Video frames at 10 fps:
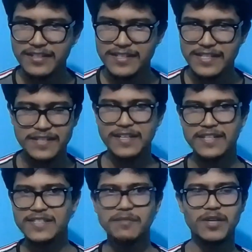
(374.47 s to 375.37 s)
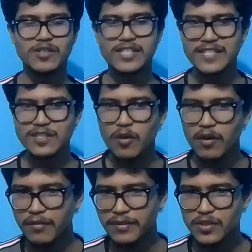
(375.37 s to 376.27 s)
this dataset because this is
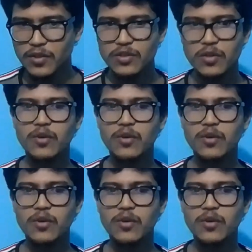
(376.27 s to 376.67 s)
open source.